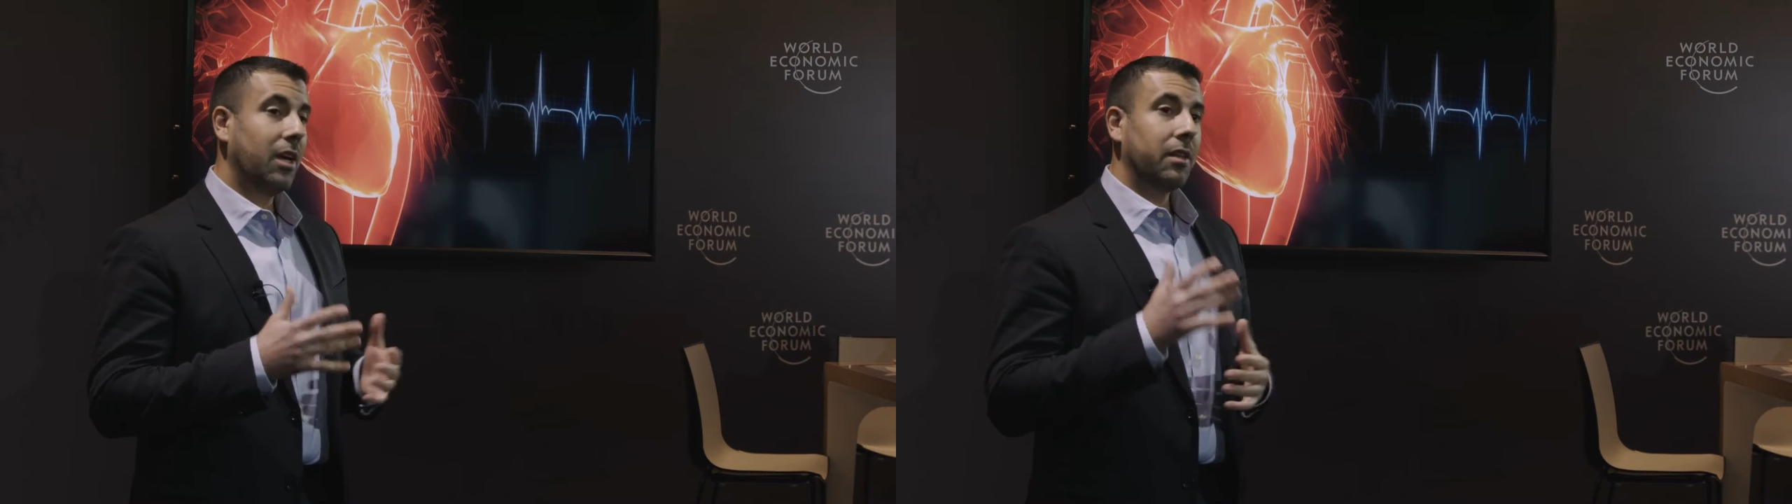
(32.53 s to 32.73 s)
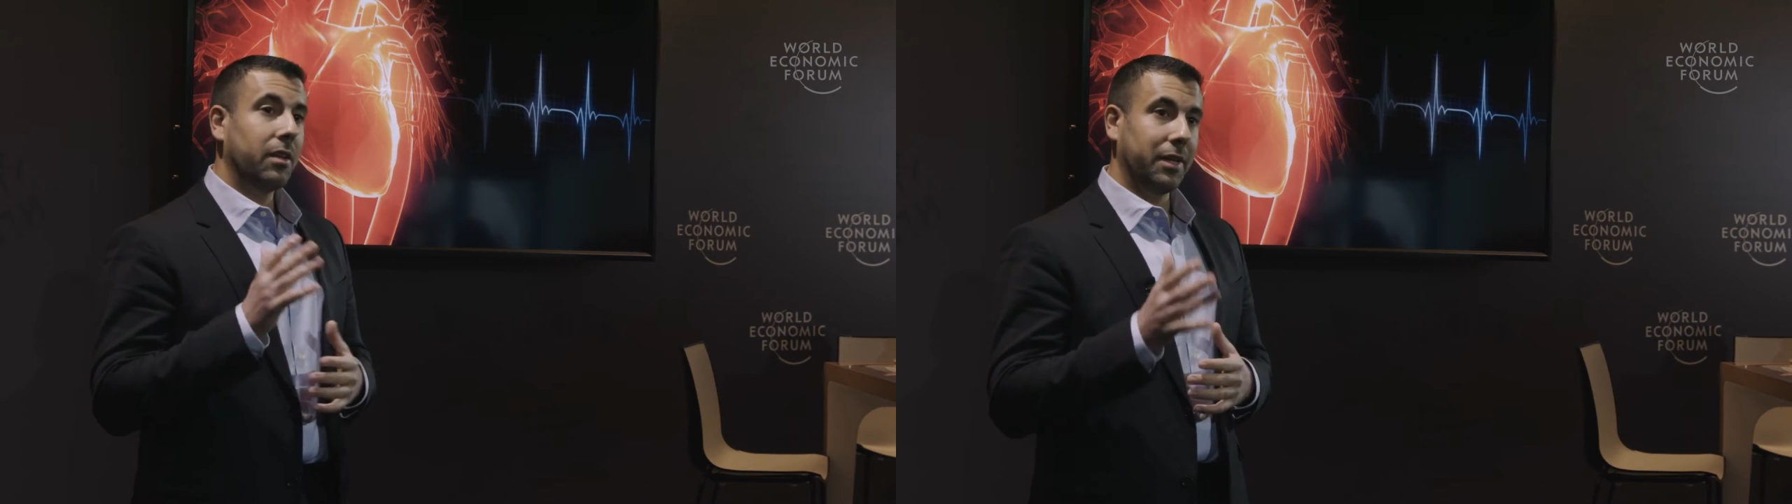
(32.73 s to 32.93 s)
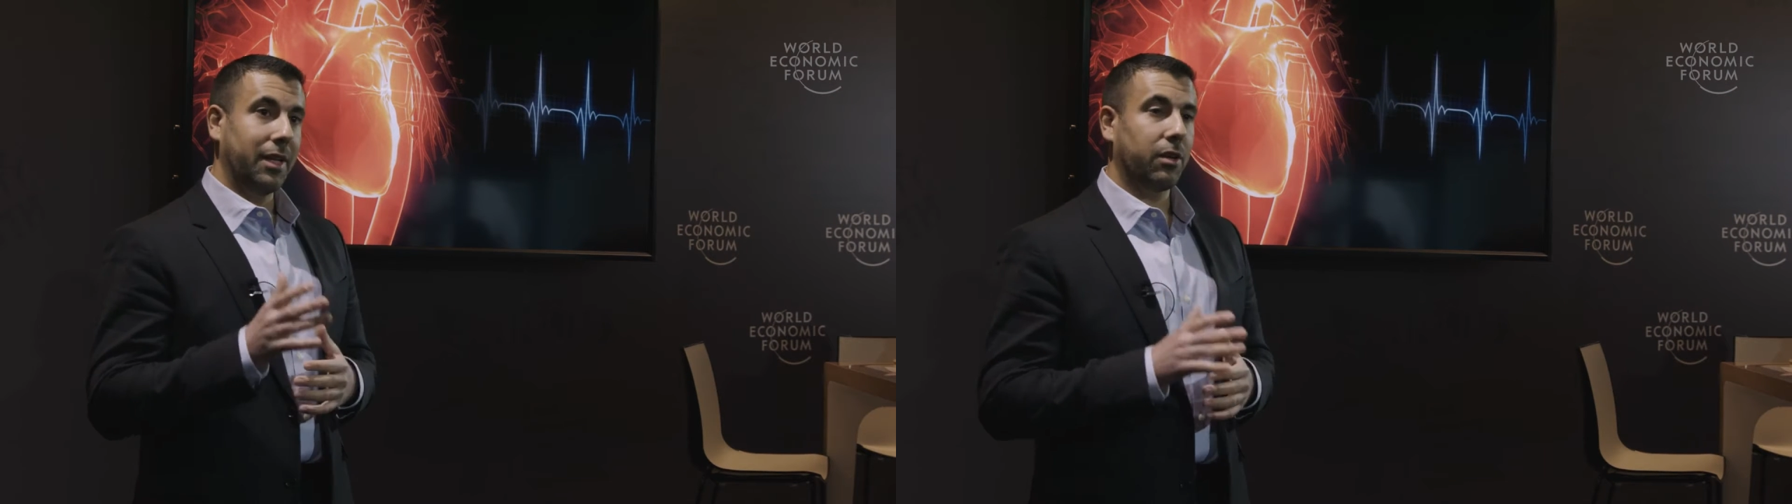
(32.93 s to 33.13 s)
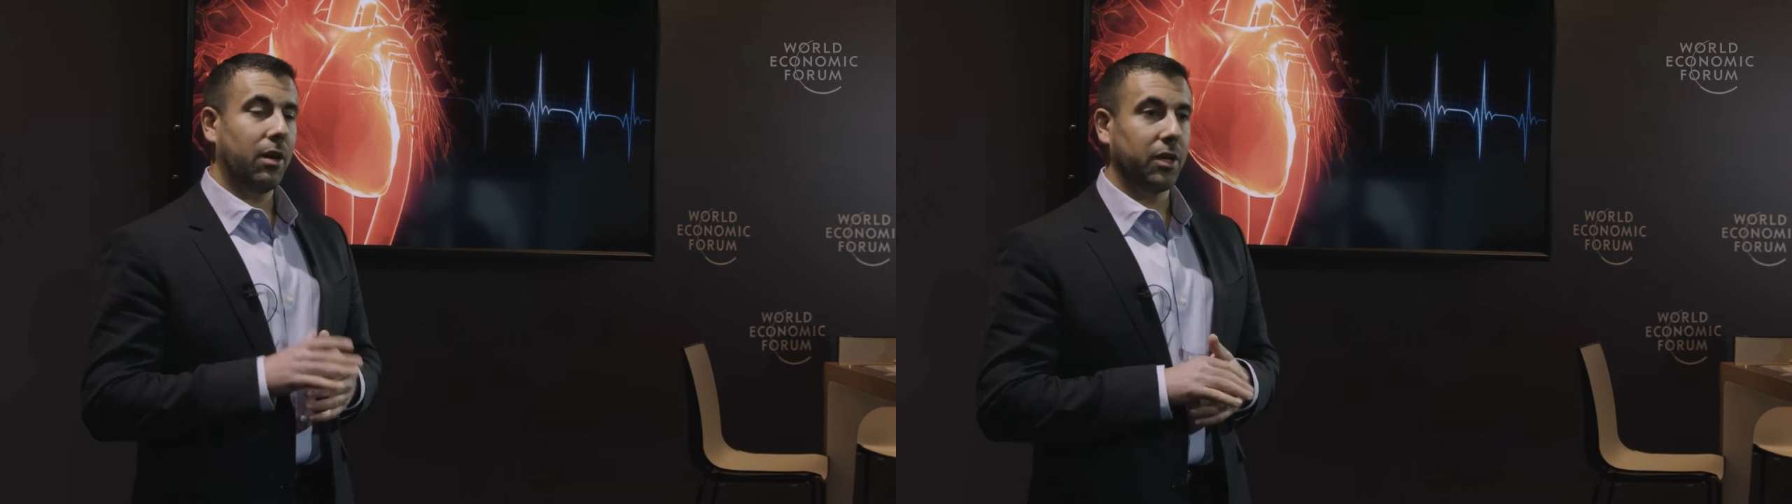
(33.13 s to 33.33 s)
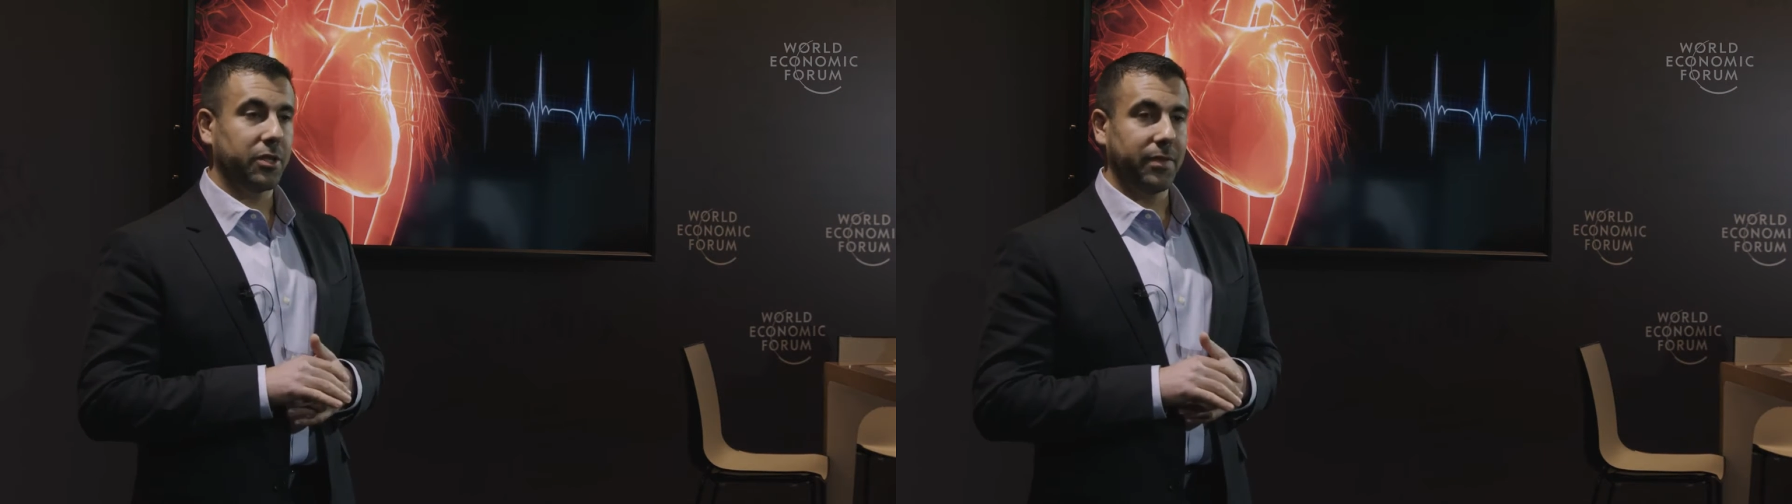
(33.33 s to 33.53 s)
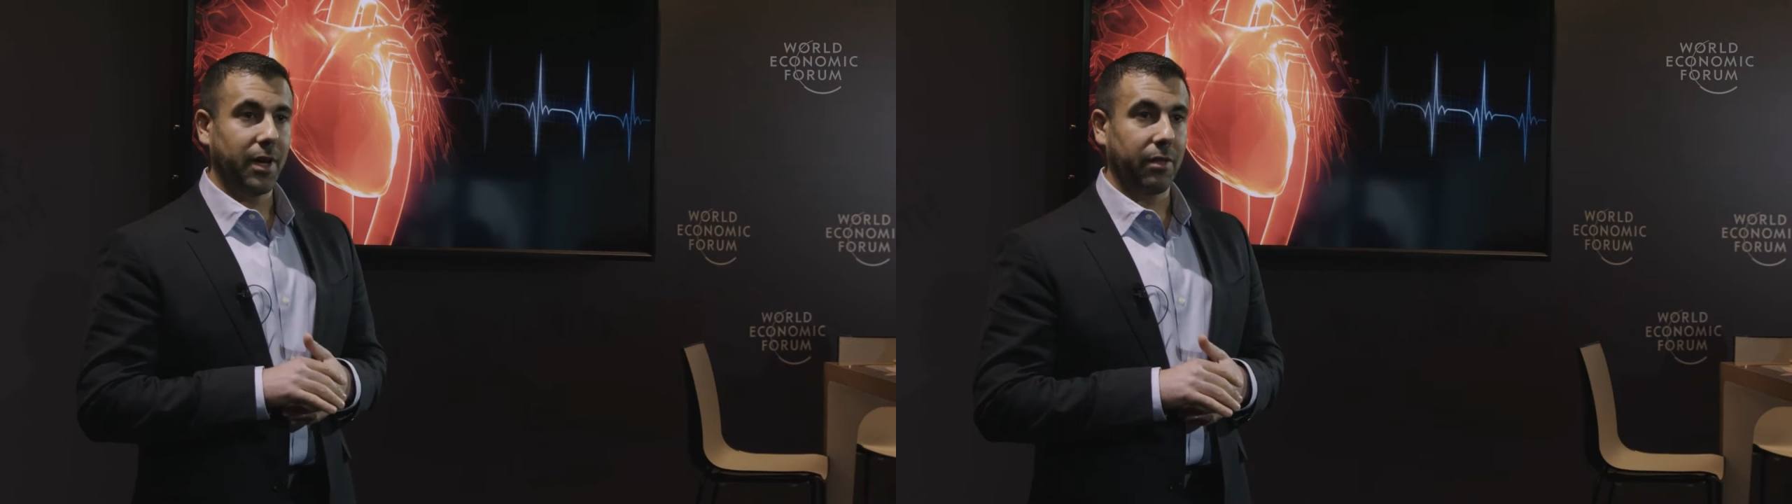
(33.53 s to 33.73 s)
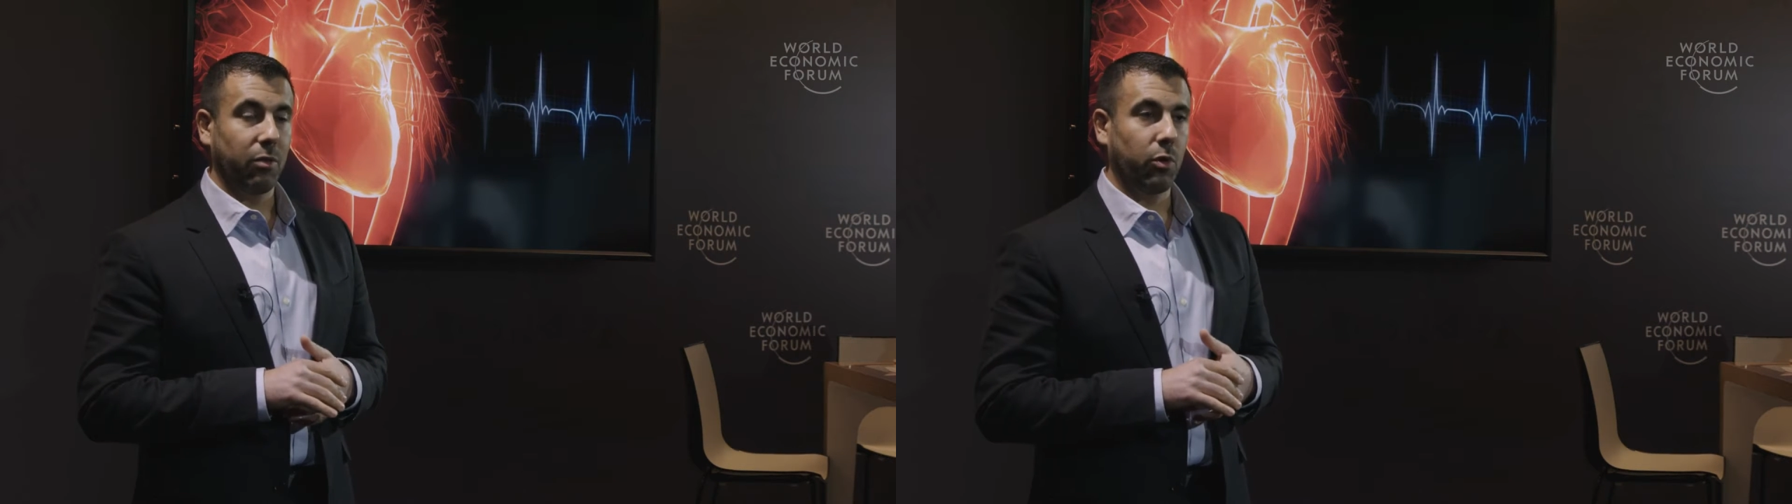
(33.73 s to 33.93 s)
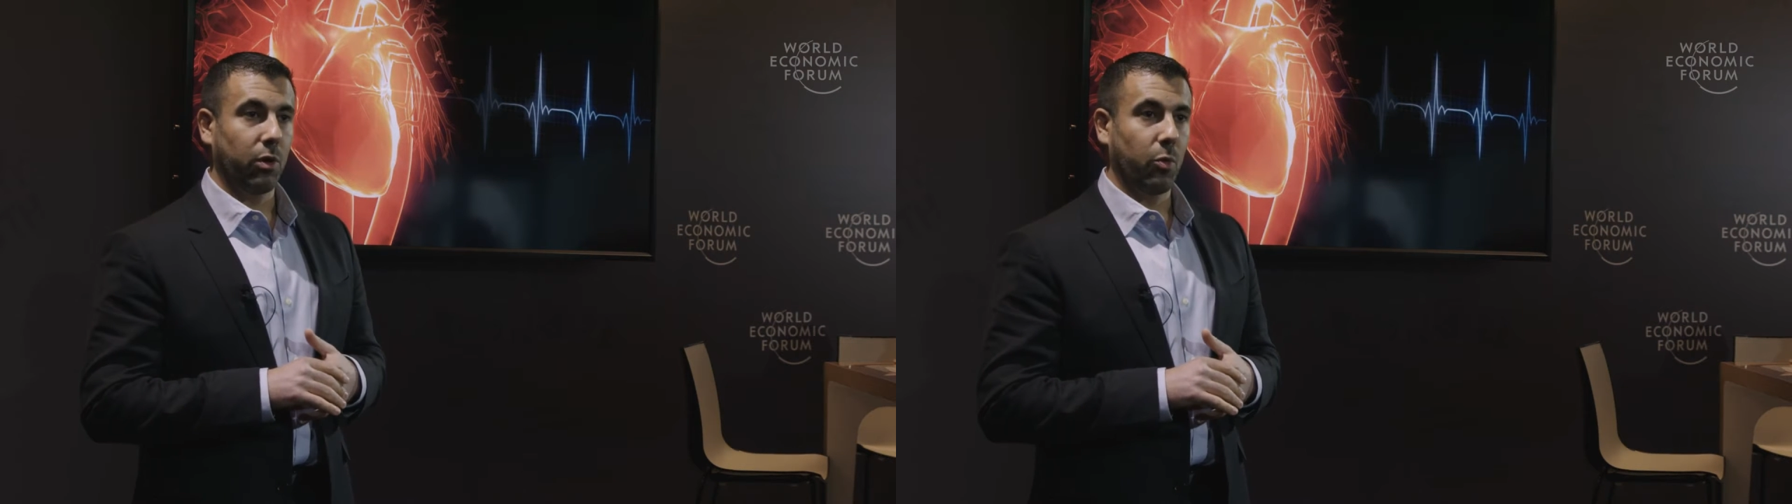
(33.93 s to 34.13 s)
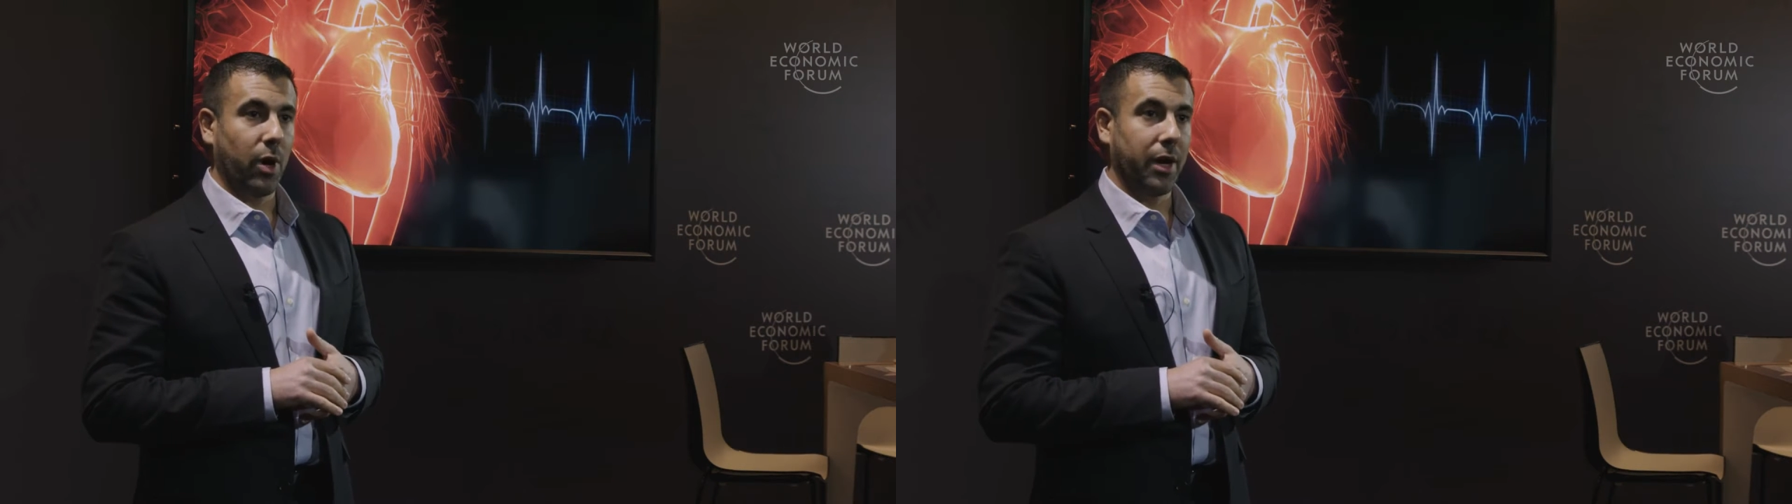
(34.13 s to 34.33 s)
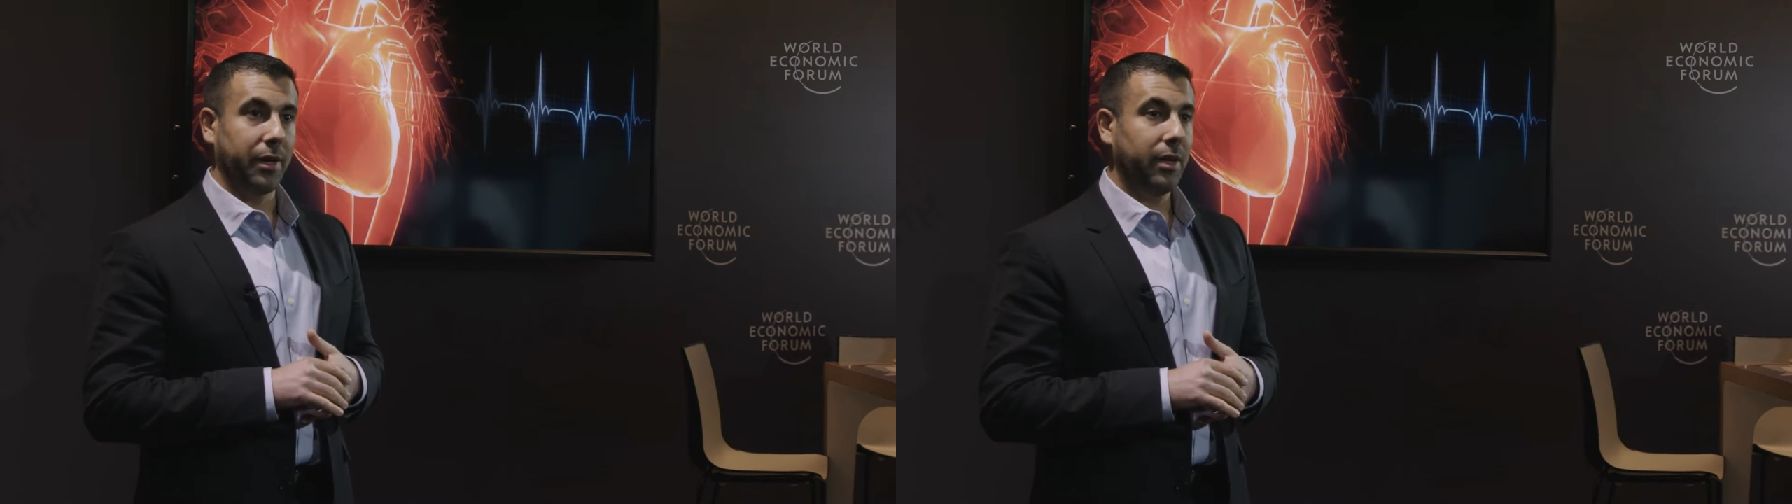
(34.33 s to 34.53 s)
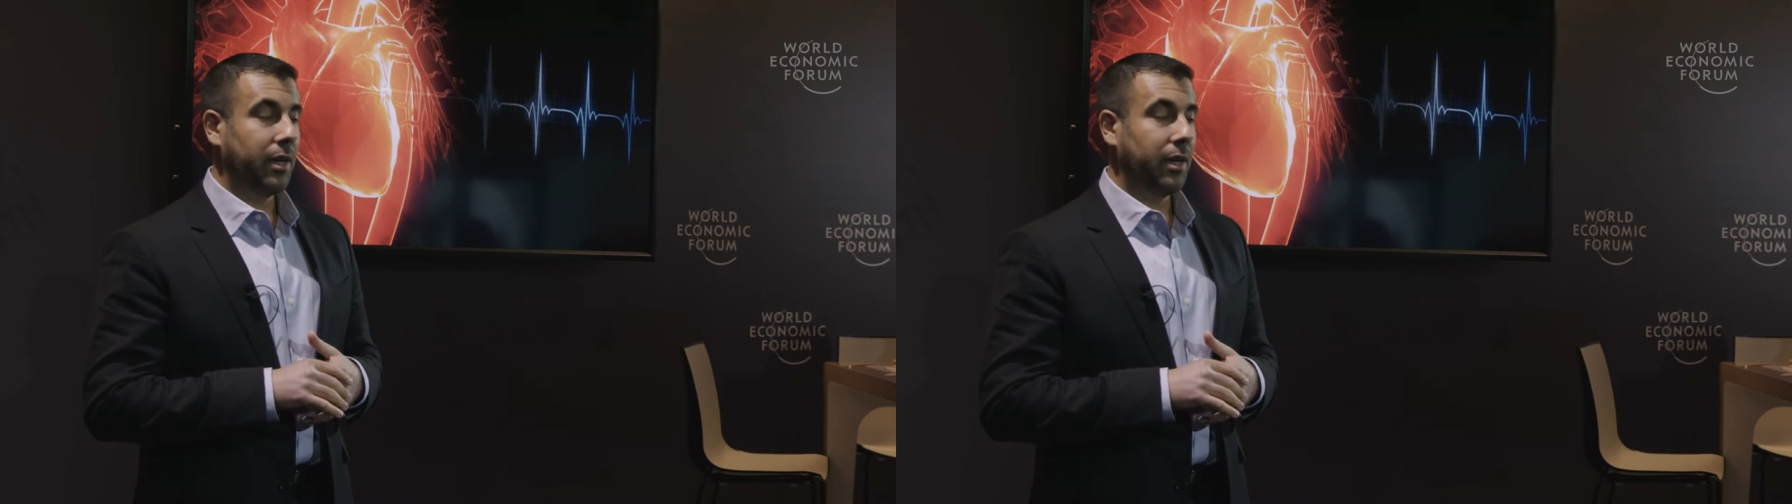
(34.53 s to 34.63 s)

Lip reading: the leading cause of death worldwide.